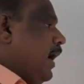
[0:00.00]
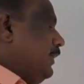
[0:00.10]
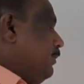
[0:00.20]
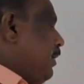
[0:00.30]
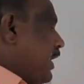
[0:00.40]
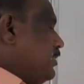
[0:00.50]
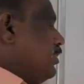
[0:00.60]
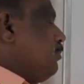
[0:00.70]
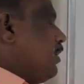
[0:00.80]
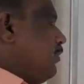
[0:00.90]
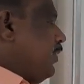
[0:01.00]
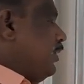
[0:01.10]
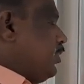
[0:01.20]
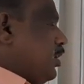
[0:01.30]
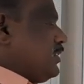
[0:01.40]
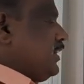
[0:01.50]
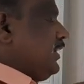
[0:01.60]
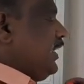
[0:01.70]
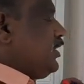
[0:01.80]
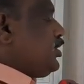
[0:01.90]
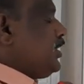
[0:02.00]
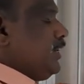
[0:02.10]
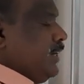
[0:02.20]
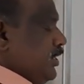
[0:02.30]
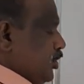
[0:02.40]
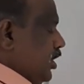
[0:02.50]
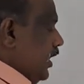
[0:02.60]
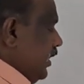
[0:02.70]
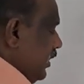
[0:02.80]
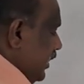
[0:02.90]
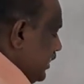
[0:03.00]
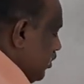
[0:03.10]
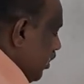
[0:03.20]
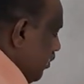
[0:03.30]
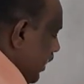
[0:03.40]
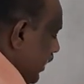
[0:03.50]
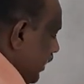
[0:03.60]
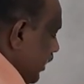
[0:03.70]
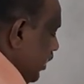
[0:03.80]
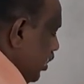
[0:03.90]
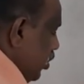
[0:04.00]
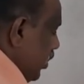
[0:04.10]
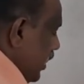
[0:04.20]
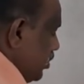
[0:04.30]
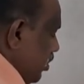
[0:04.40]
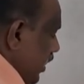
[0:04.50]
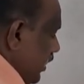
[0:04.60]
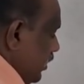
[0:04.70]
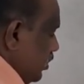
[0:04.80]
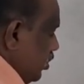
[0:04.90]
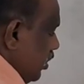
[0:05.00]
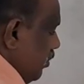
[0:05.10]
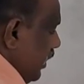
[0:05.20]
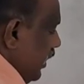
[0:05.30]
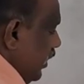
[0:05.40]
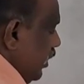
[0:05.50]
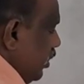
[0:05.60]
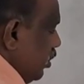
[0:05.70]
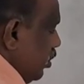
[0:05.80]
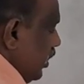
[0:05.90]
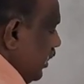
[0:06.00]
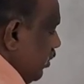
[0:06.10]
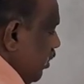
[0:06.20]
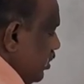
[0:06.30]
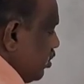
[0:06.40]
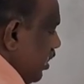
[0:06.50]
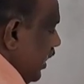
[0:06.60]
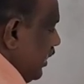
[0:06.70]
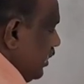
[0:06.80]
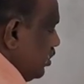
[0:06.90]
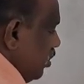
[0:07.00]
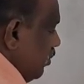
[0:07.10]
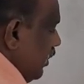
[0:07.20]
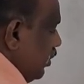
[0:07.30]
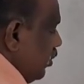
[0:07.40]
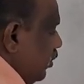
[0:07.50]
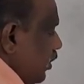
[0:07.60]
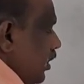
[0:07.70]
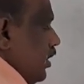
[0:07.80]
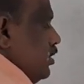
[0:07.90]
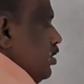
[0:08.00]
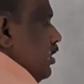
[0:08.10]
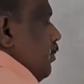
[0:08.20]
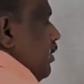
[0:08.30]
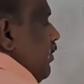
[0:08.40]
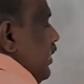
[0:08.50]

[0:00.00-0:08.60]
And the maximum number of electrons in each shell is given by 2n squared, so it will be 2 into 1 squared, so it will be 2. So the number of